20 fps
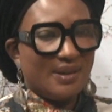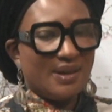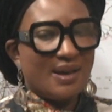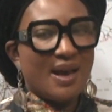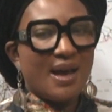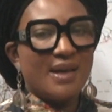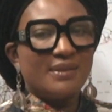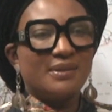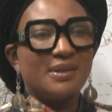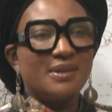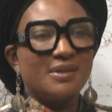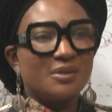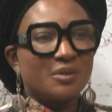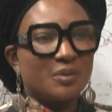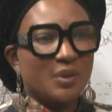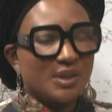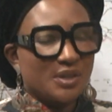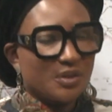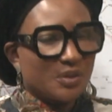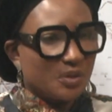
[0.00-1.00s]
At this
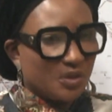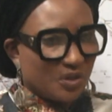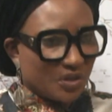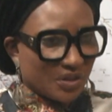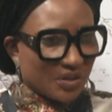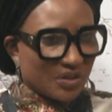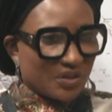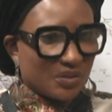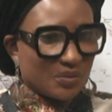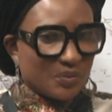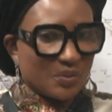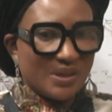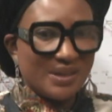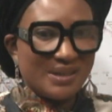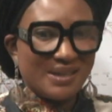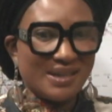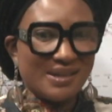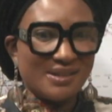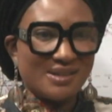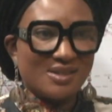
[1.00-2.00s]
critical junction, we
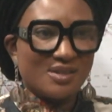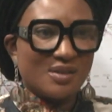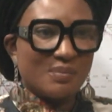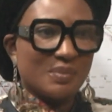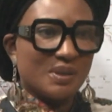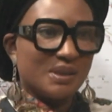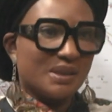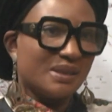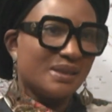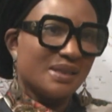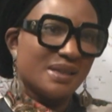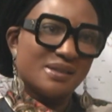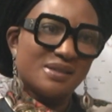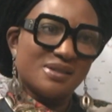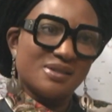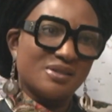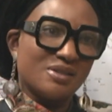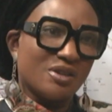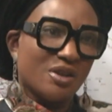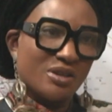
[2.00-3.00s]
need somebody that is
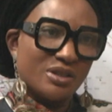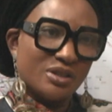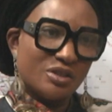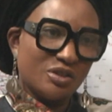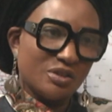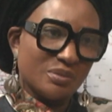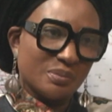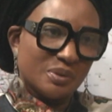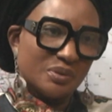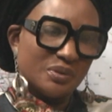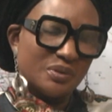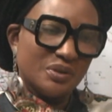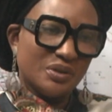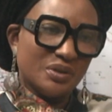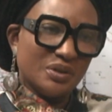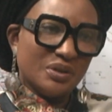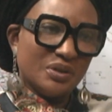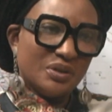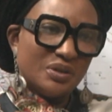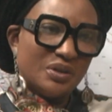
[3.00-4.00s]
knowledgeable.
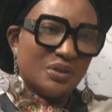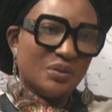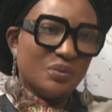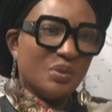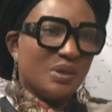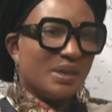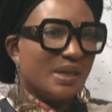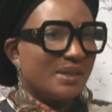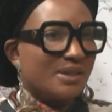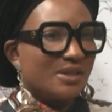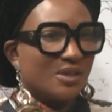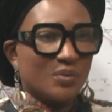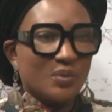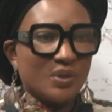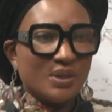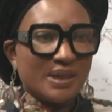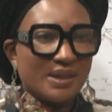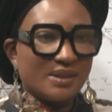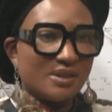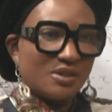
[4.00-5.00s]
We need someone
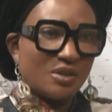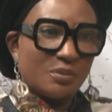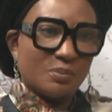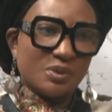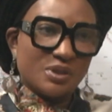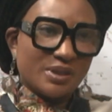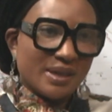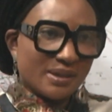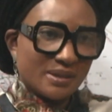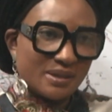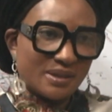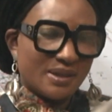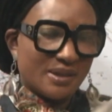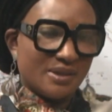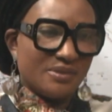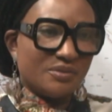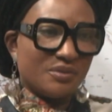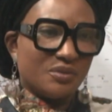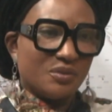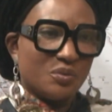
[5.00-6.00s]
that's
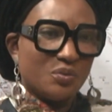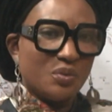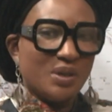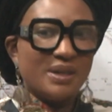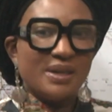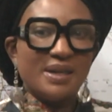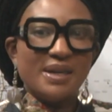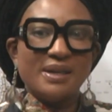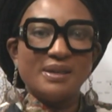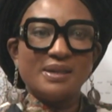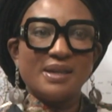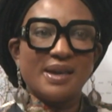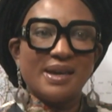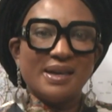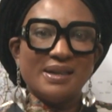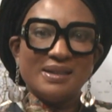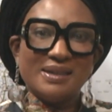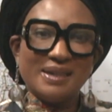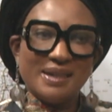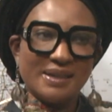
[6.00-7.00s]
objective. We need a
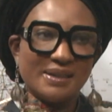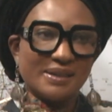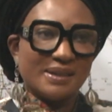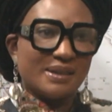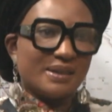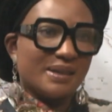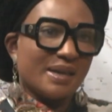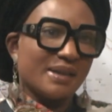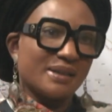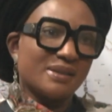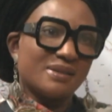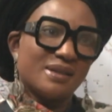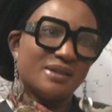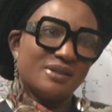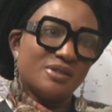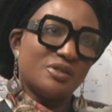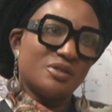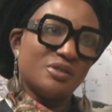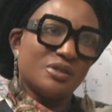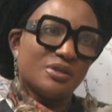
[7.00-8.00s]
leader like
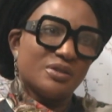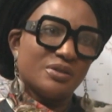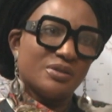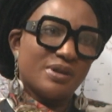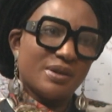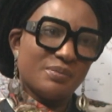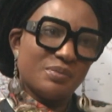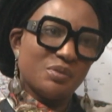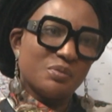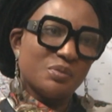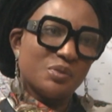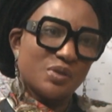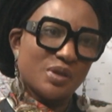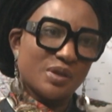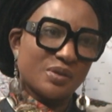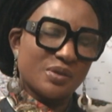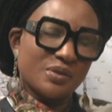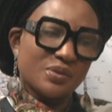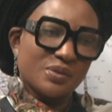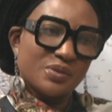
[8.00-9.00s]
Senator Rabi Musa
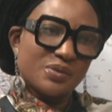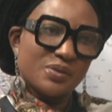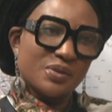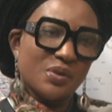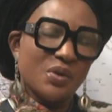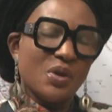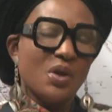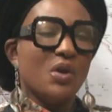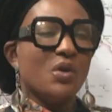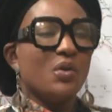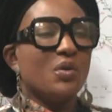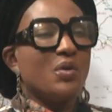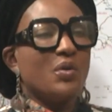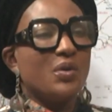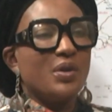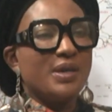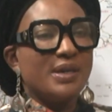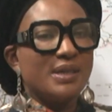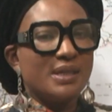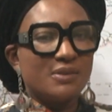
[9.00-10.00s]
Kwankwaso, who
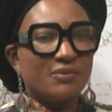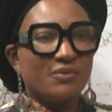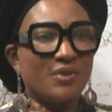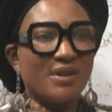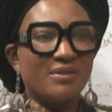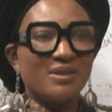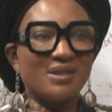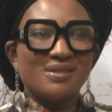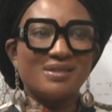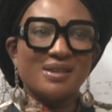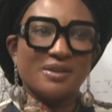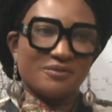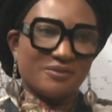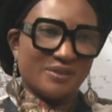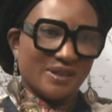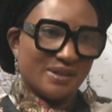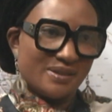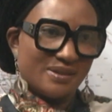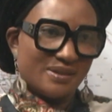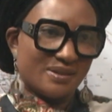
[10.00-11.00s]
is very selfless.